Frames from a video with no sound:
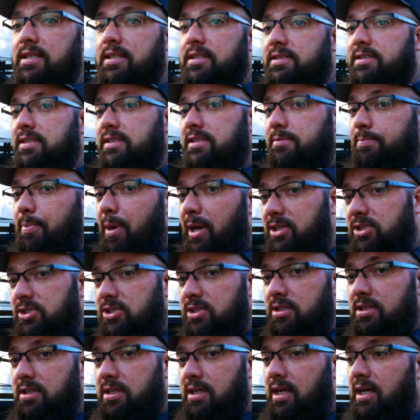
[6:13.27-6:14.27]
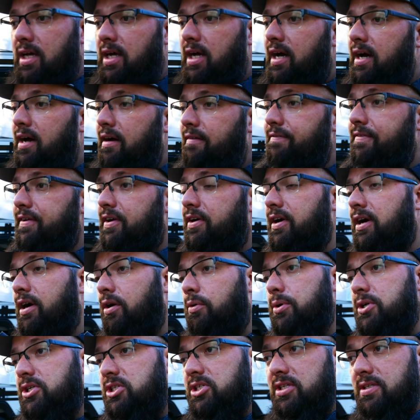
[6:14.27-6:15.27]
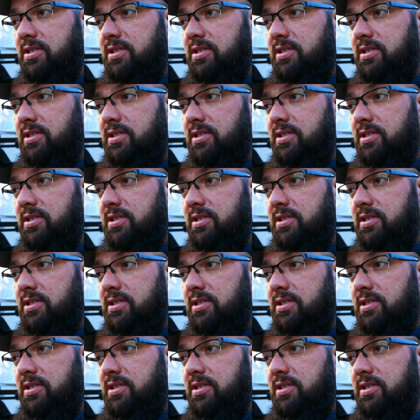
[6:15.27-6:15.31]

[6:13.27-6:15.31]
uh, suspension will figure out which